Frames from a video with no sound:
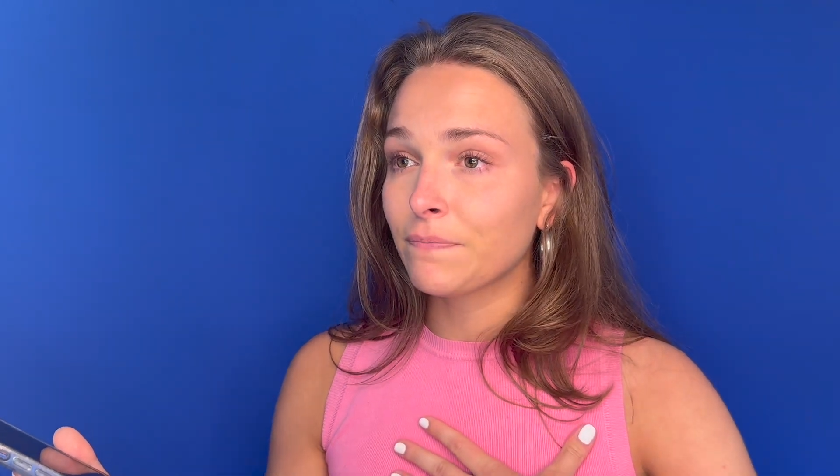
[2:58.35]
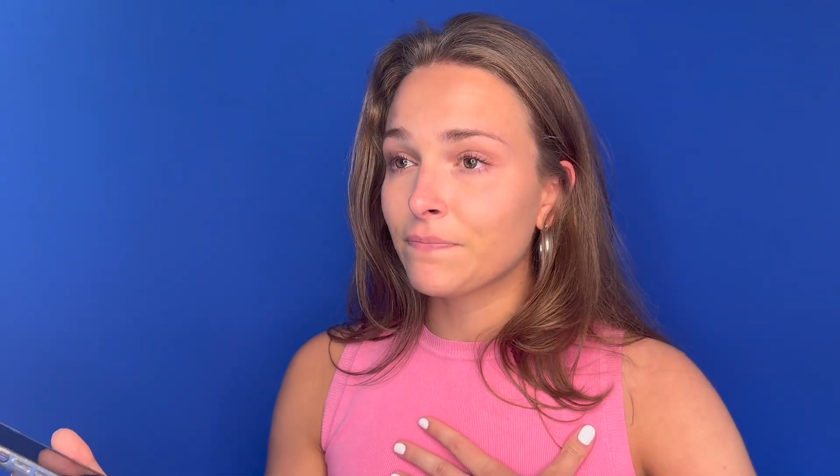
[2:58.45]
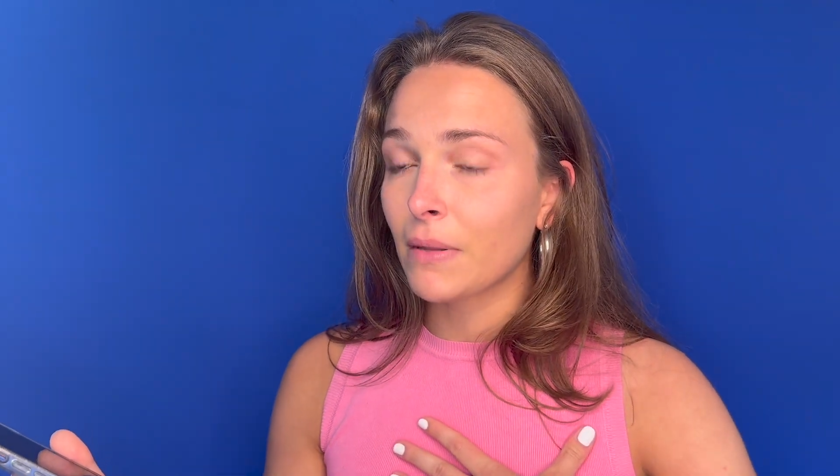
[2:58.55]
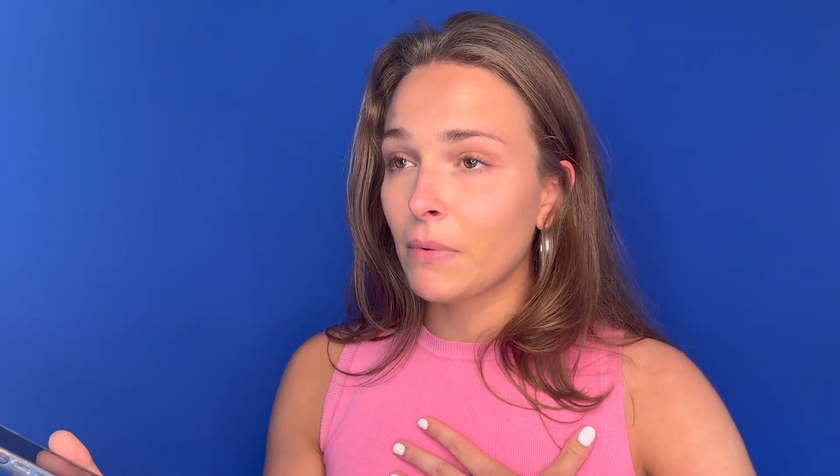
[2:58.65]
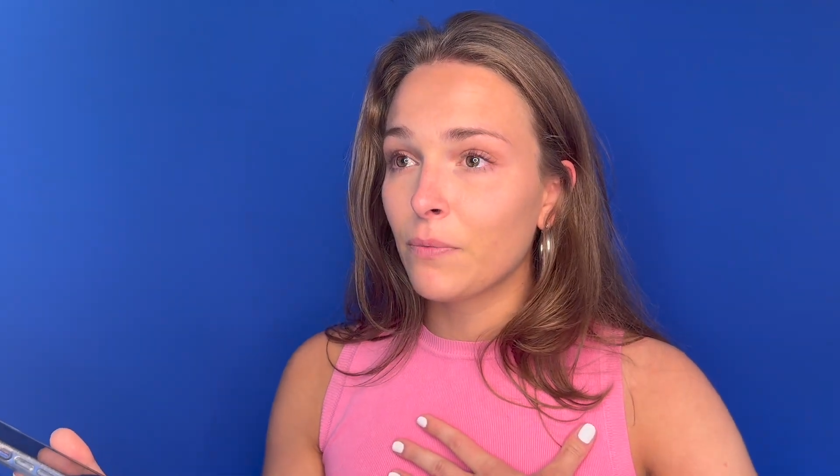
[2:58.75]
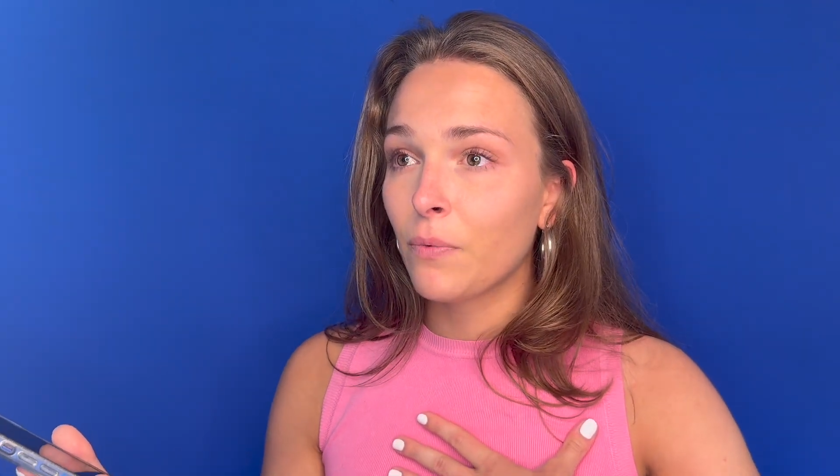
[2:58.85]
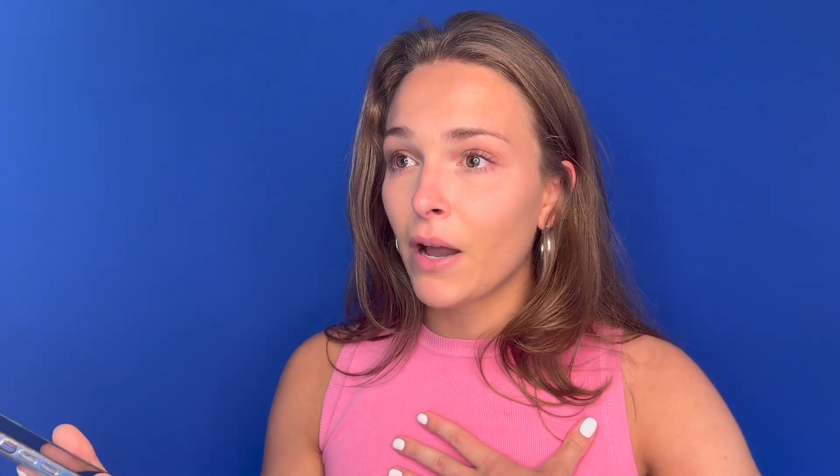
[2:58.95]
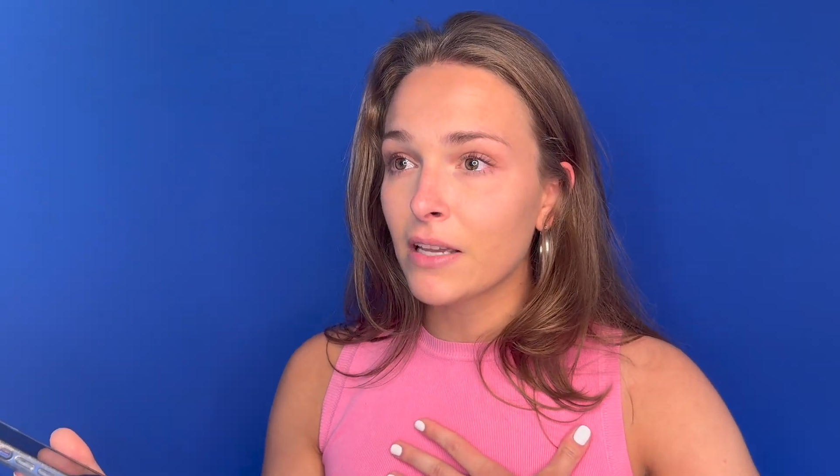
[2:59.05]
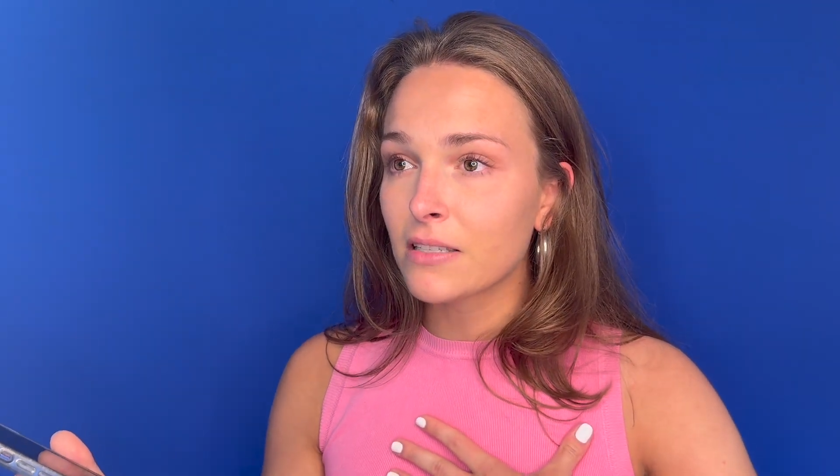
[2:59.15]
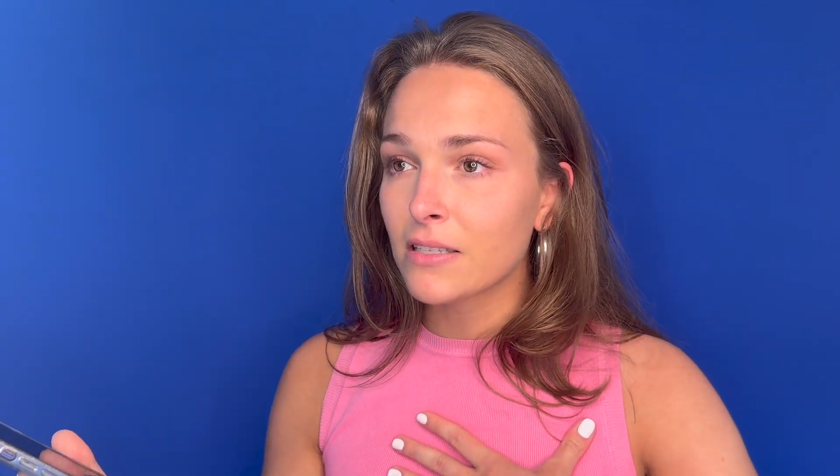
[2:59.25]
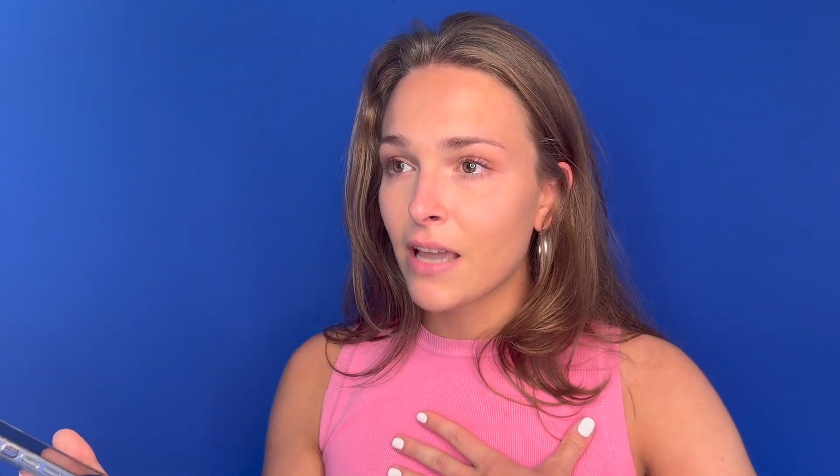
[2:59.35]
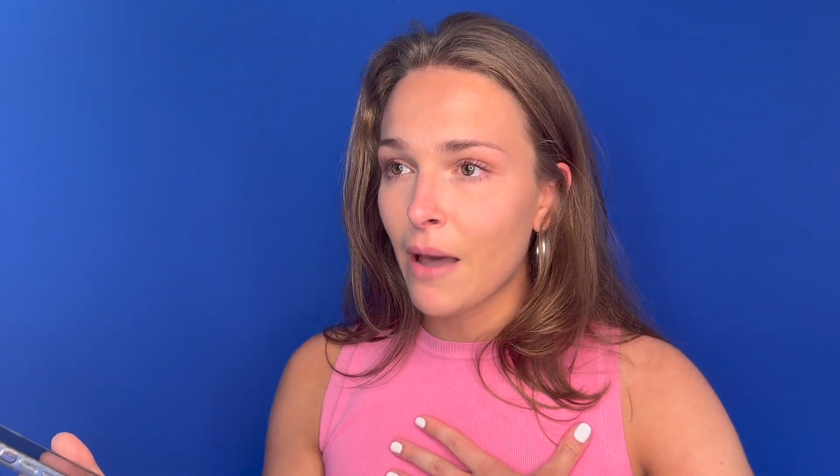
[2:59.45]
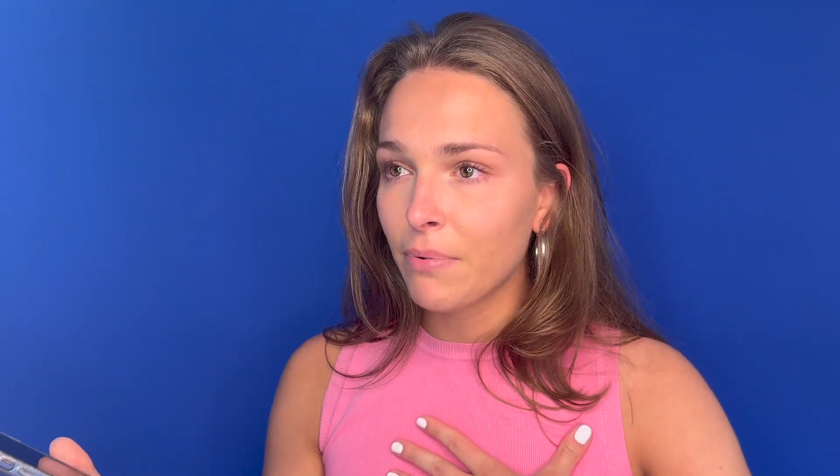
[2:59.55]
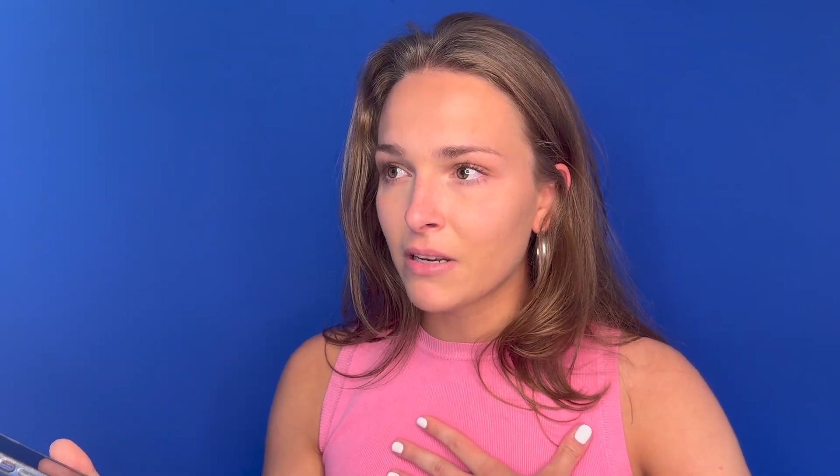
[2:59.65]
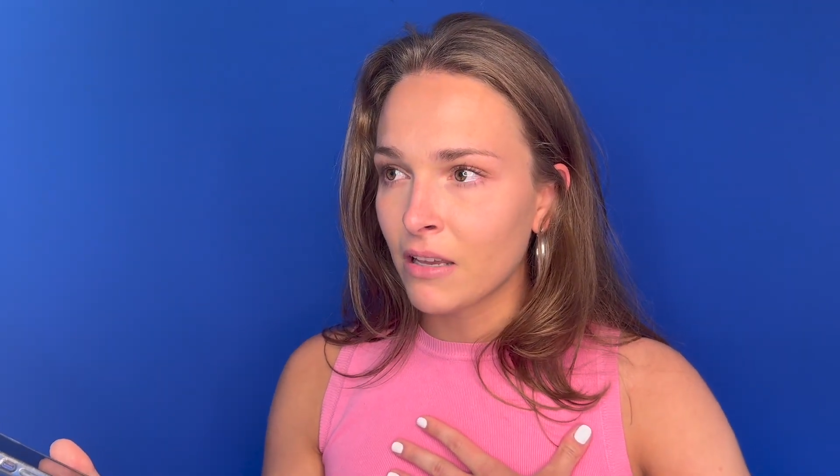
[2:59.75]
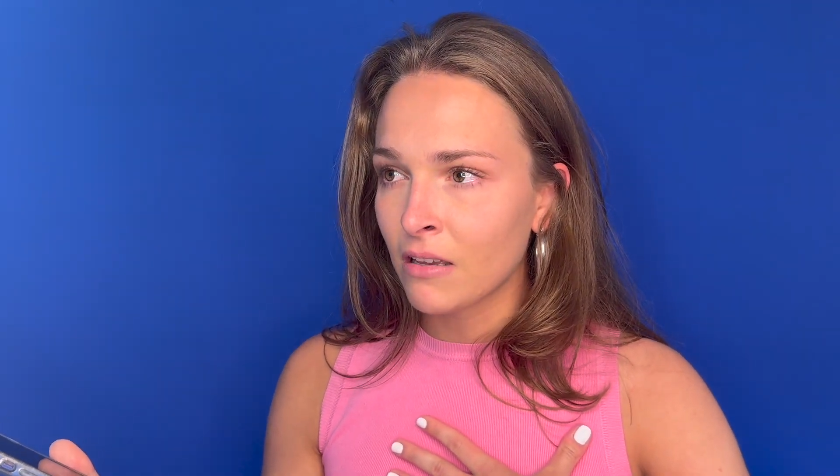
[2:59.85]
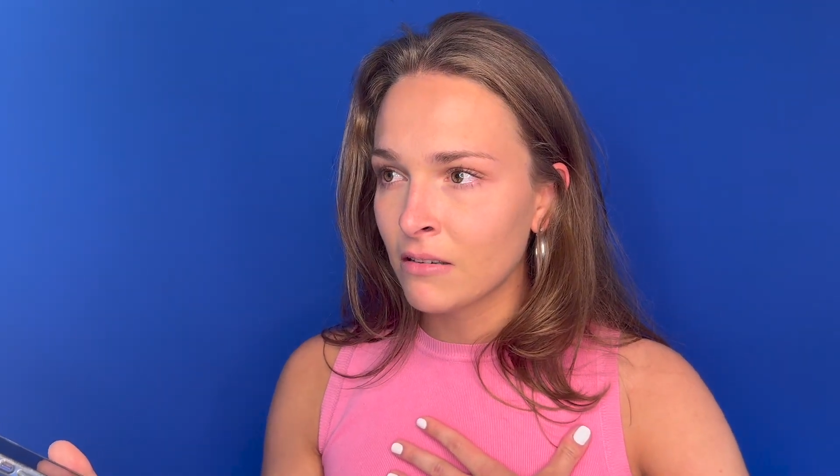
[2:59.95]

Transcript: I mean, why is this happening?